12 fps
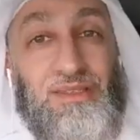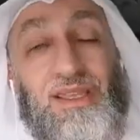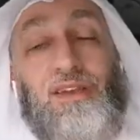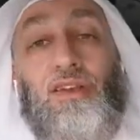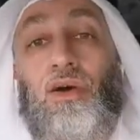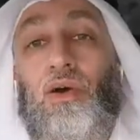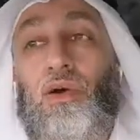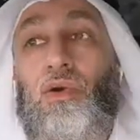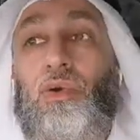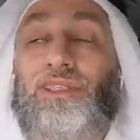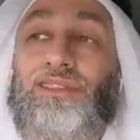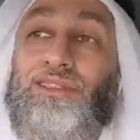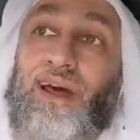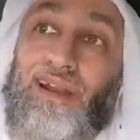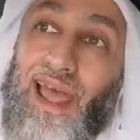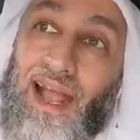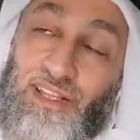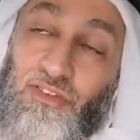They say, no, it's
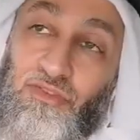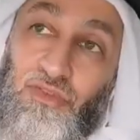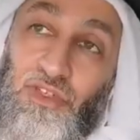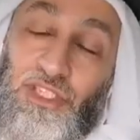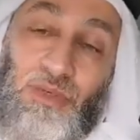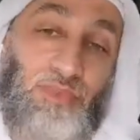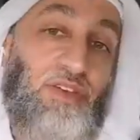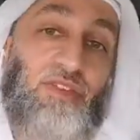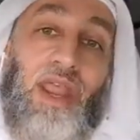not an act of worship,